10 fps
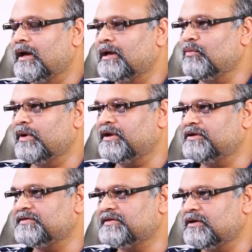And when
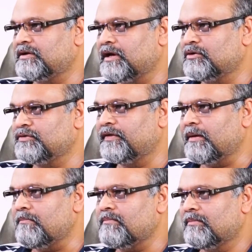it is said unto
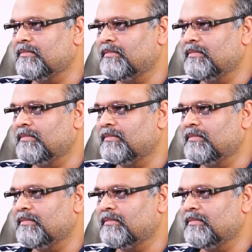them,